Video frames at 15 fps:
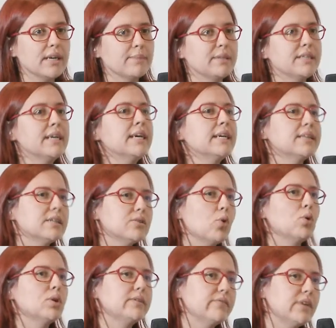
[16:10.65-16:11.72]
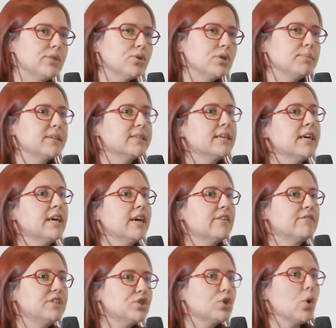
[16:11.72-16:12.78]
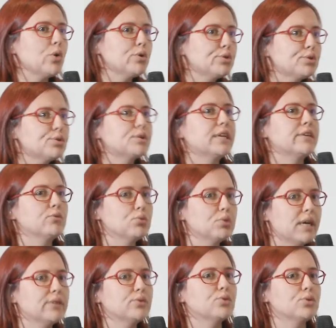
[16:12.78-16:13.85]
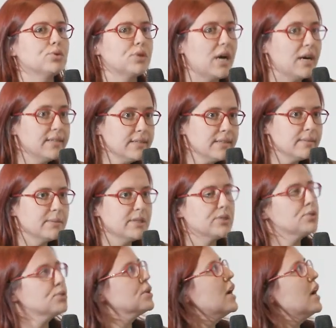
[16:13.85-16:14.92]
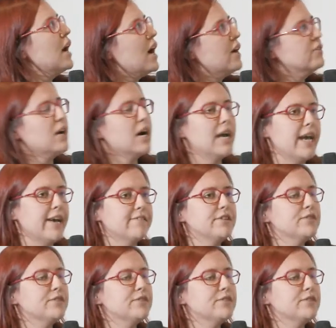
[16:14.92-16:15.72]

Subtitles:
I mean, not all inventory, but which host they would like to run, because I have